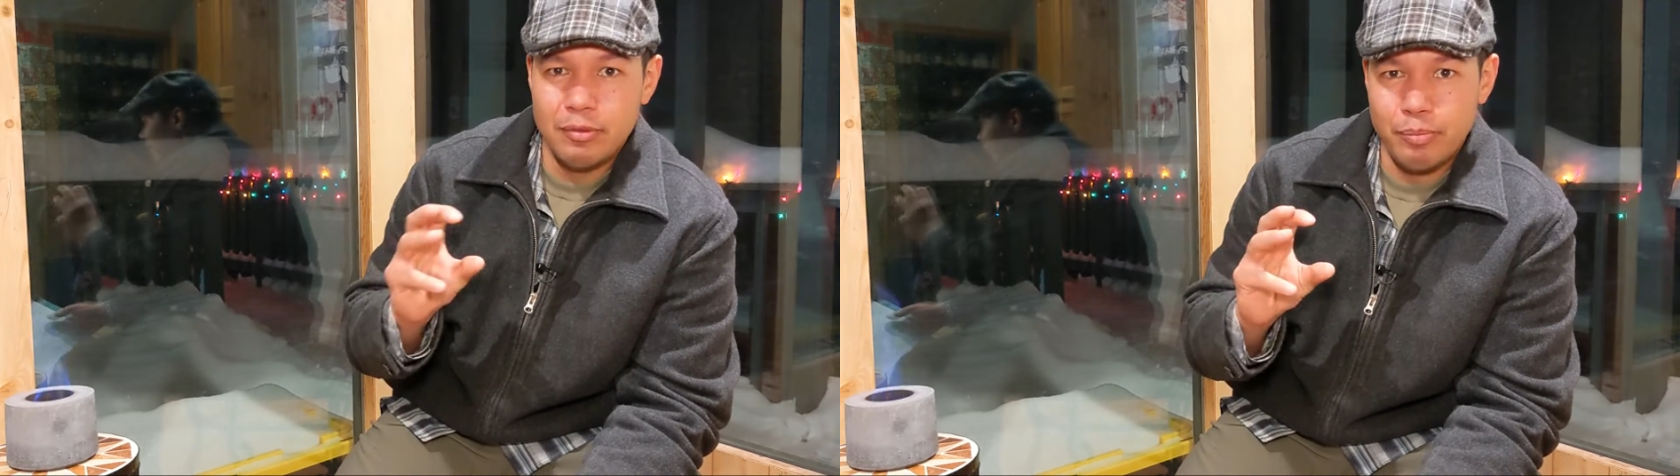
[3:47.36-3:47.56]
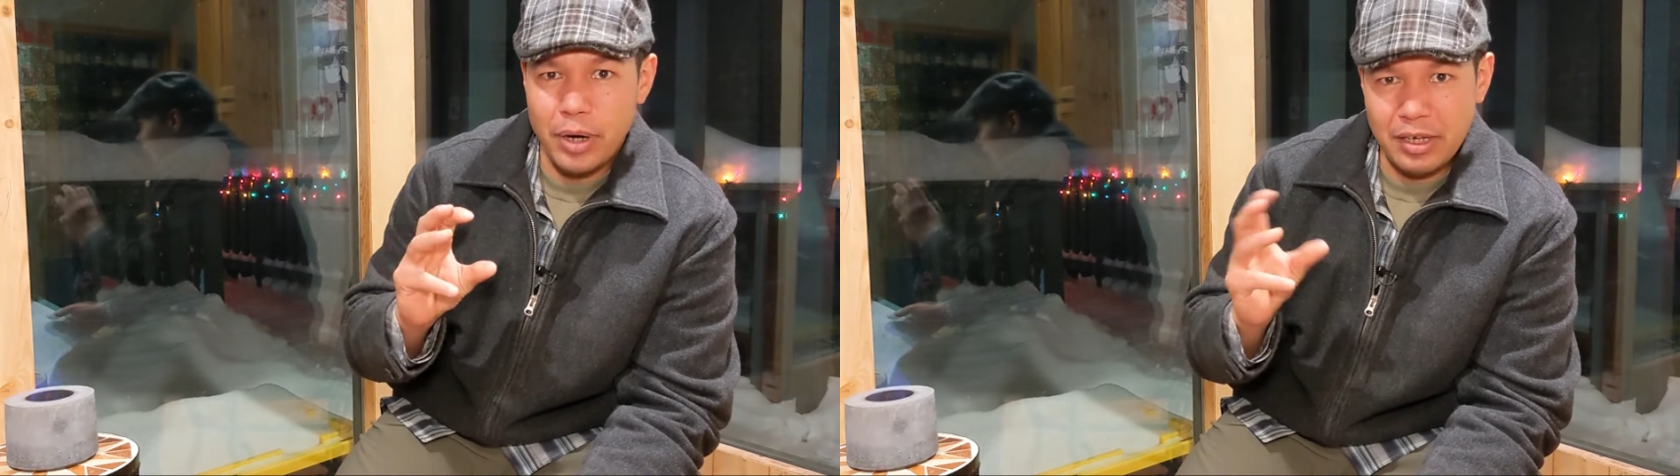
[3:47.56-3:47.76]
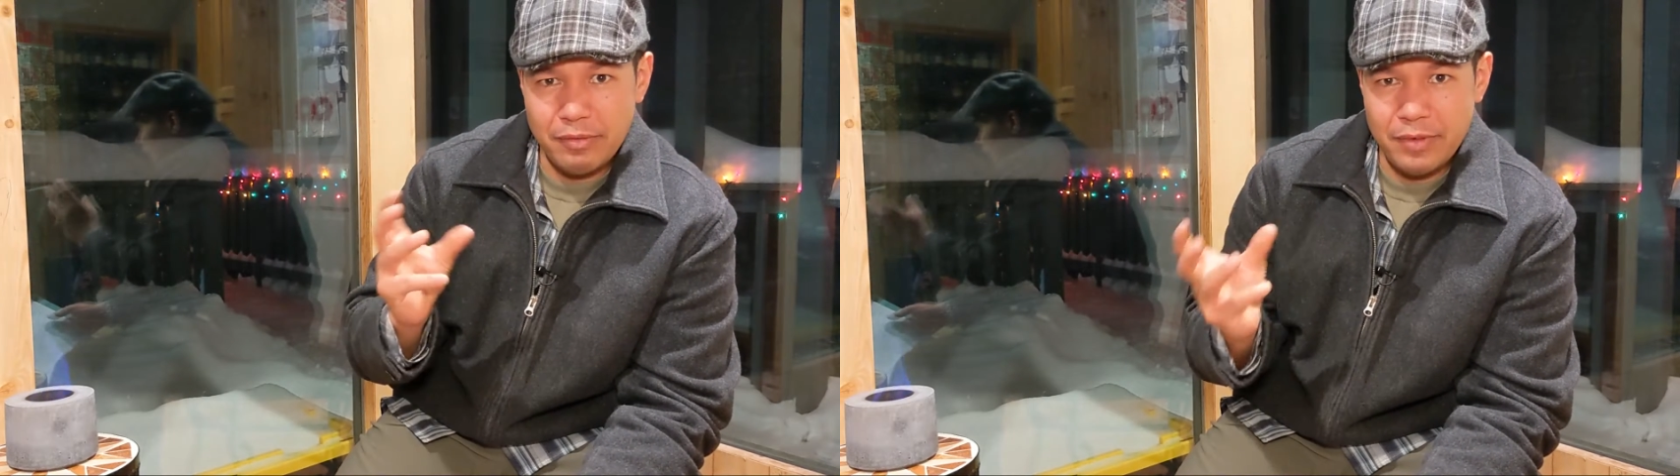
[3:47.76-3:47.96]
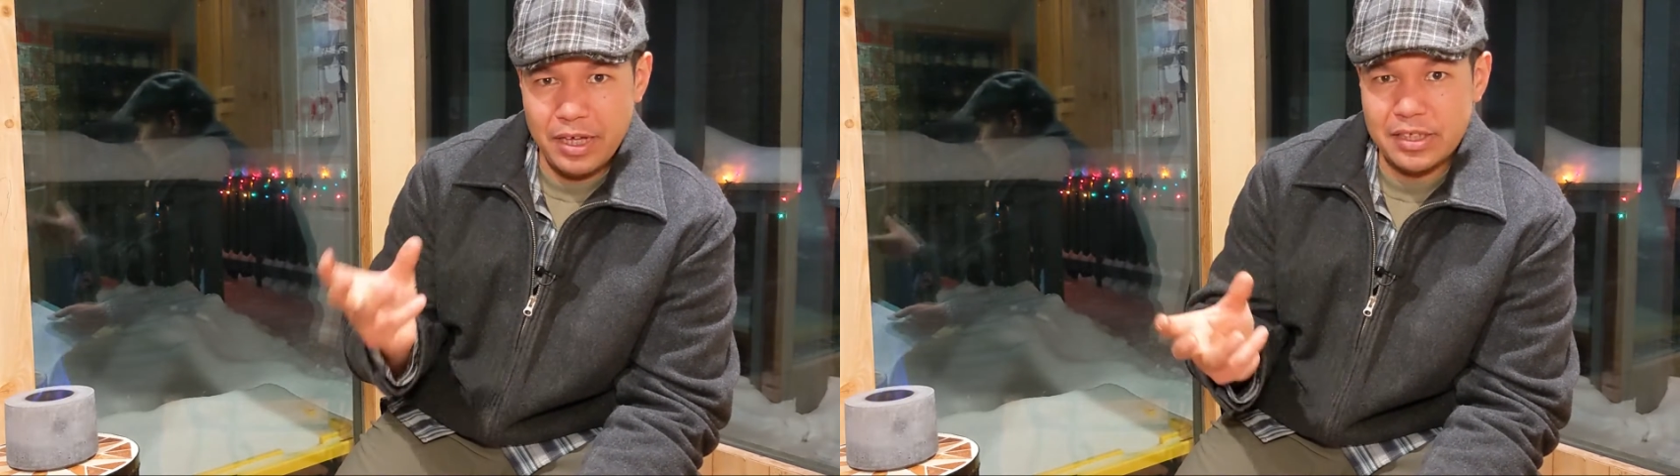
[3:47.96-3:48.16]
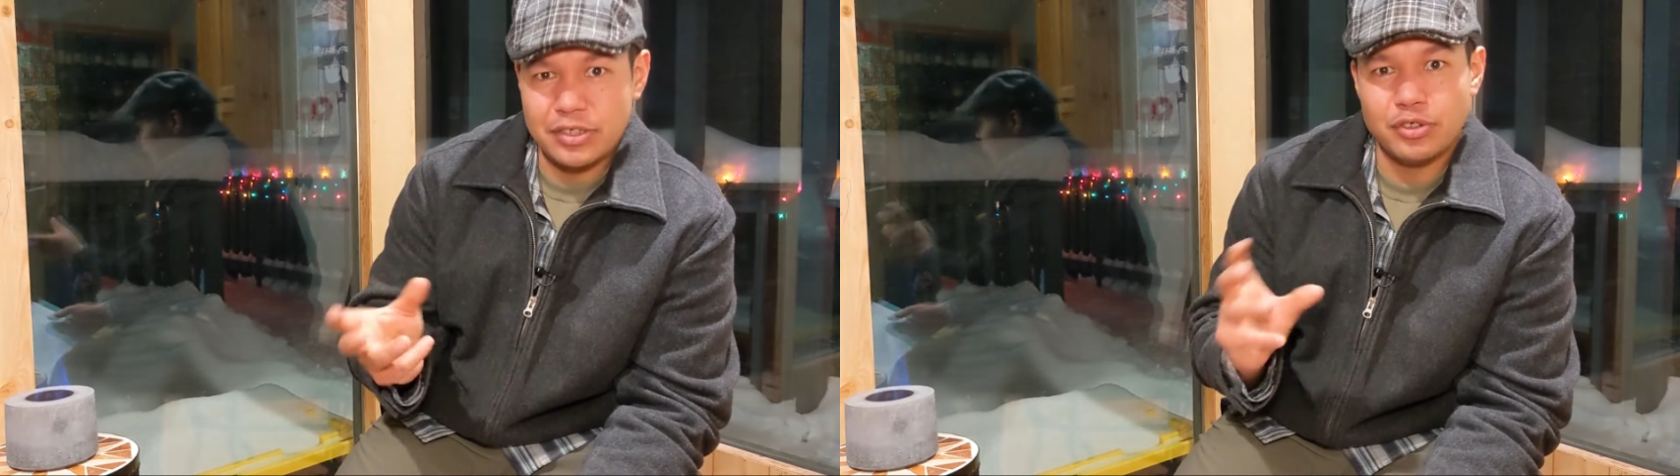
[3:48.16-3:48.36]
body
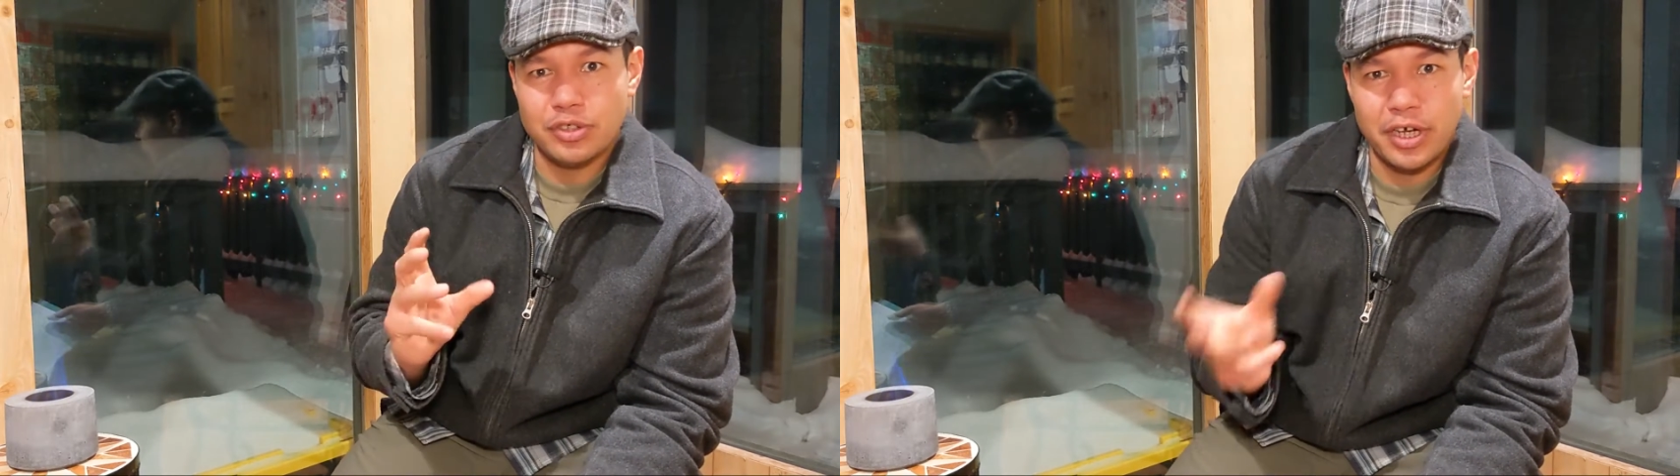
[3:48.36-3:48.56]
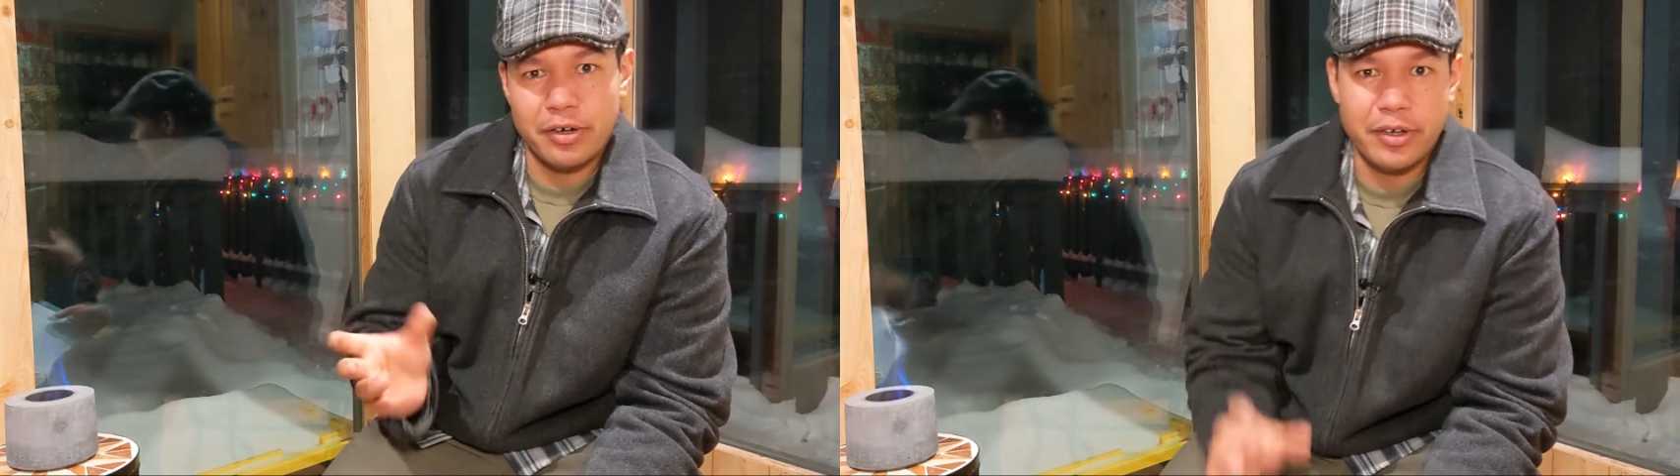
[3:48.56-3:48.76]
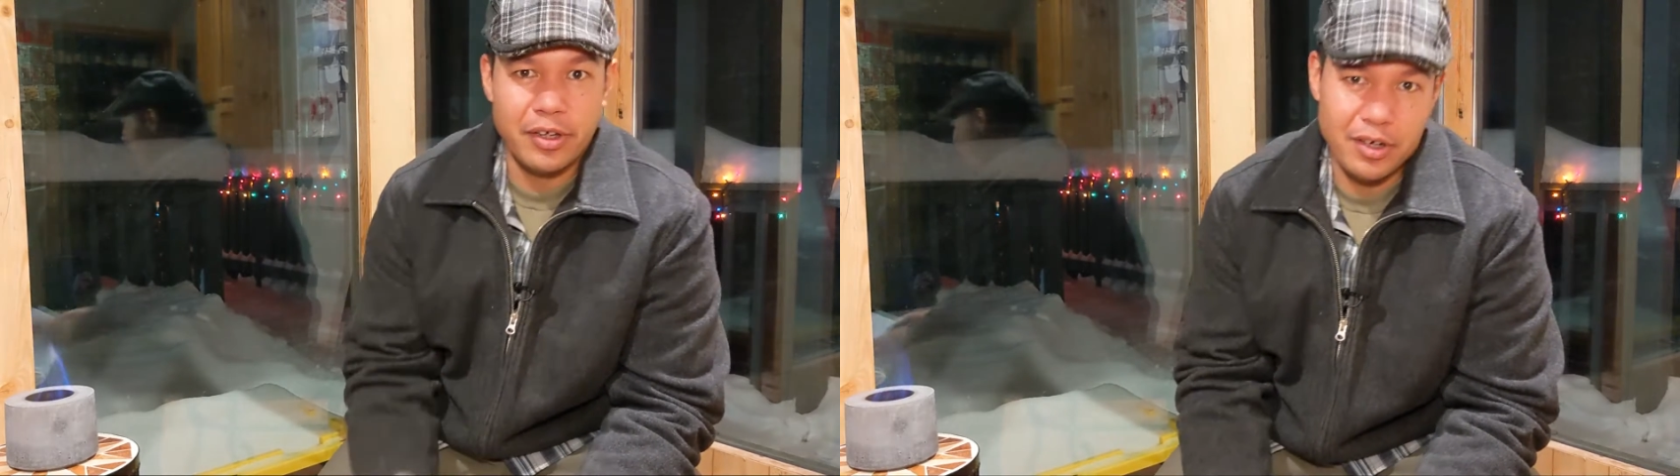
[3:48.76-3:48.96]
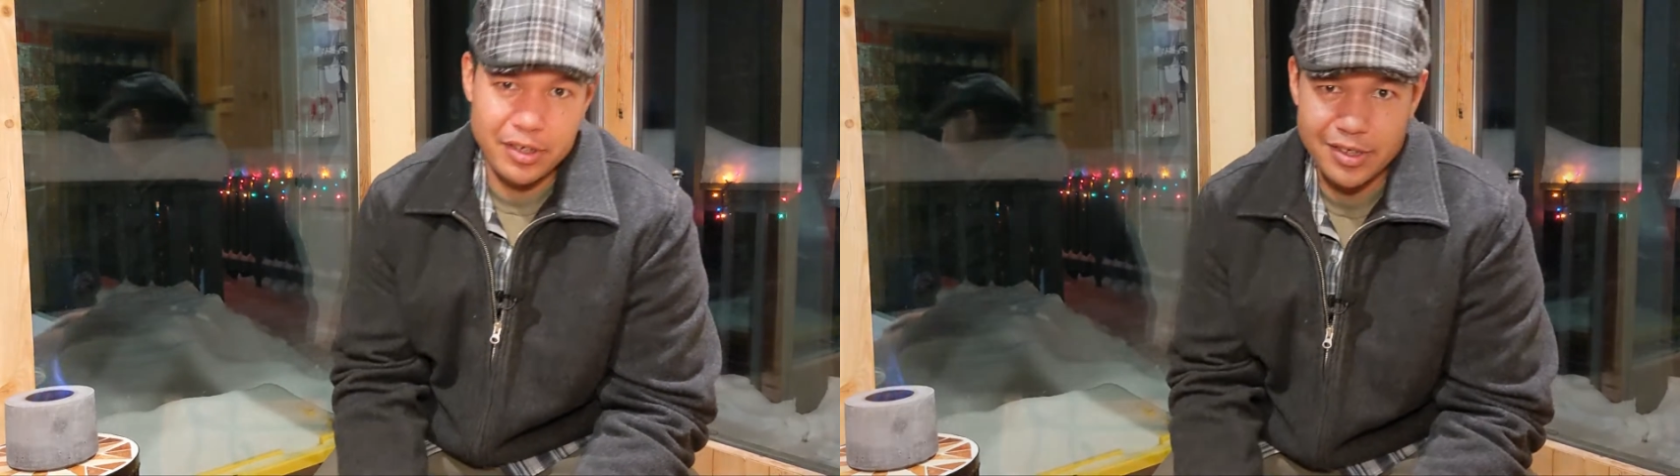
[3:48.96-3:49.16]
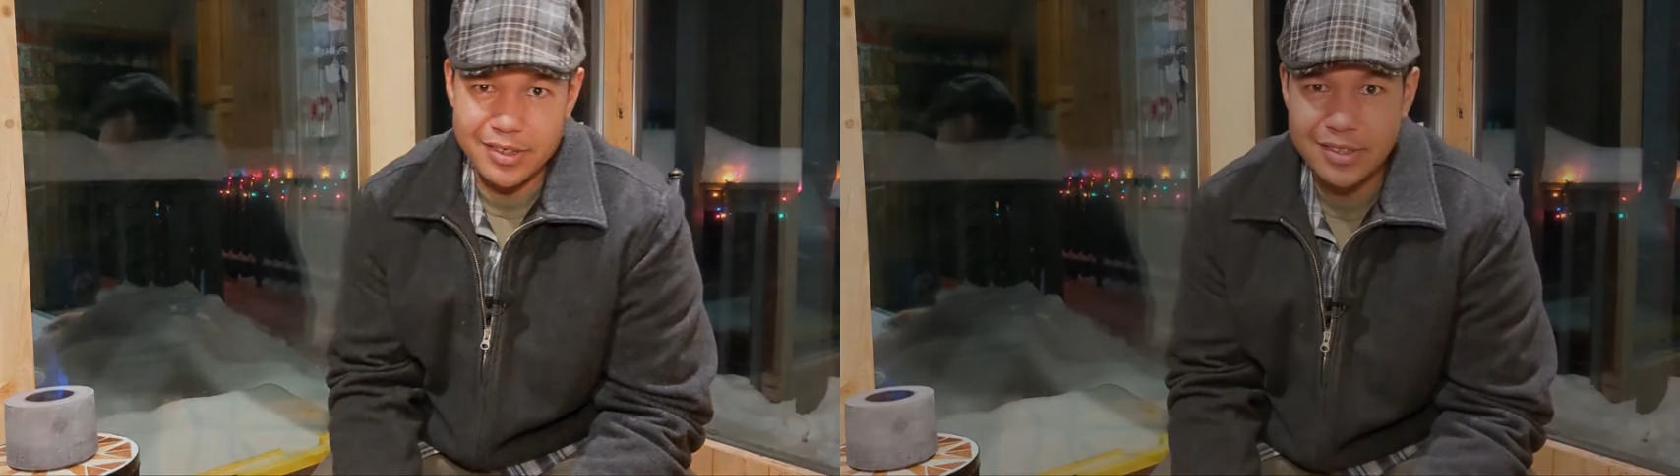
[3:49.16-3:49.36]
fat that you carry
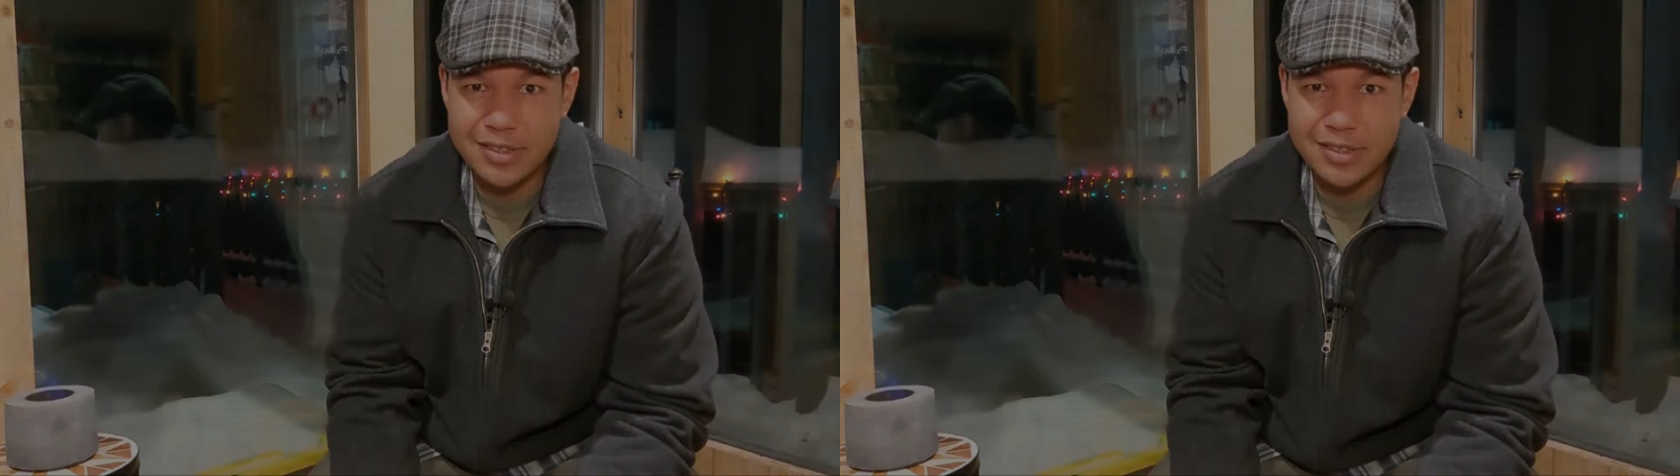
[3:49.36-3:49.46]
on you.